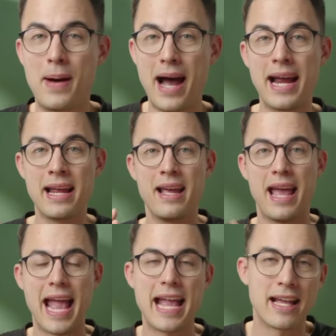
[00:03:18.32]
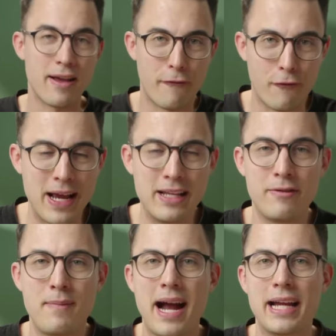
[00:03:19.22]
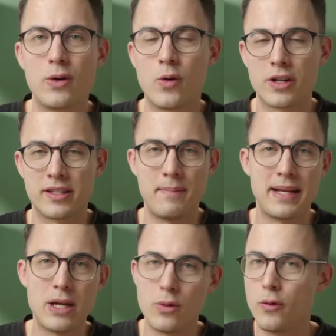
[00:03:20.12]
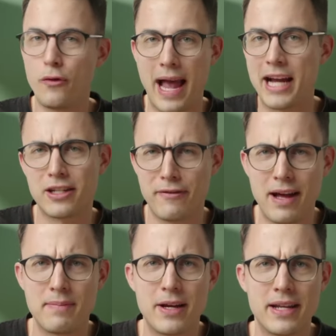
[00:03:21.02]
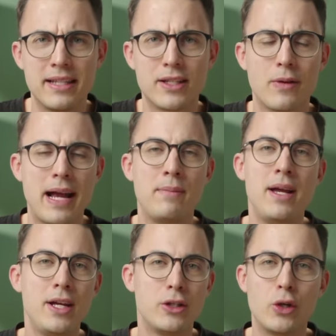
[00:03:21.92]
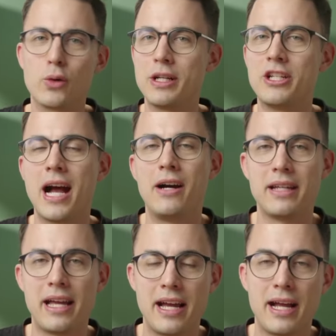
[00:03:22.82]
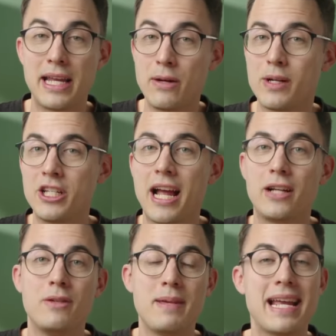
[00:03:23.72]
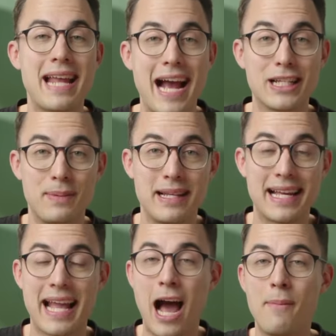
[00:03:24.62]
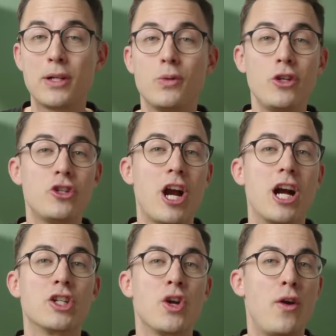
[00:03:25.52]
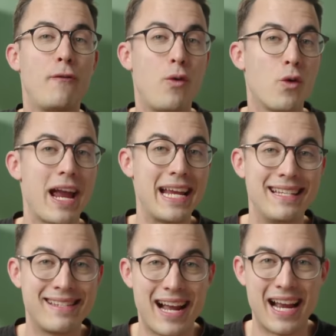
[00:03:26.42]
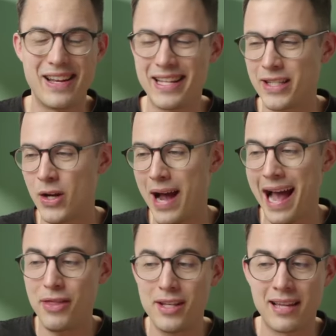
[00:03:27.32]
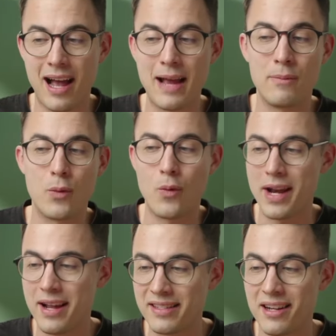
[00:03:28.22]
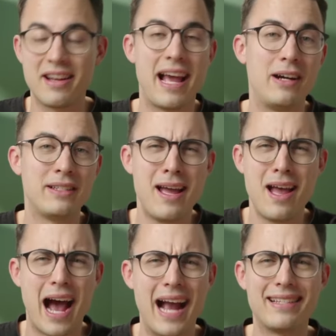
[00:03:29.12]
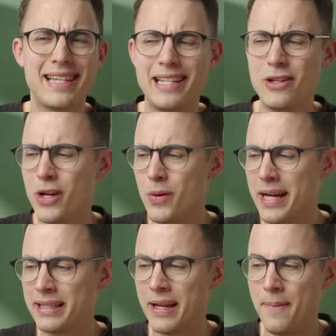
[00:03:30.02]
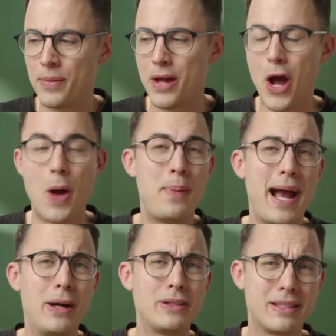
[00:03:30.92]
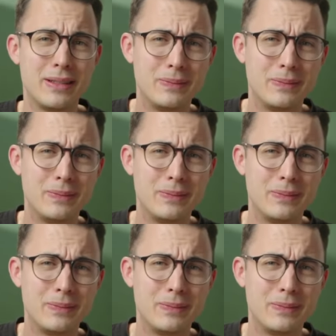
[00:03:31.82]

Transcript: by a friend of mine or somebody who actually found me on Instagram to reach out. Uh, he reached out to me and asked me like, how much would you charge for a design? And so at the time when I started out, I said, you know what? about,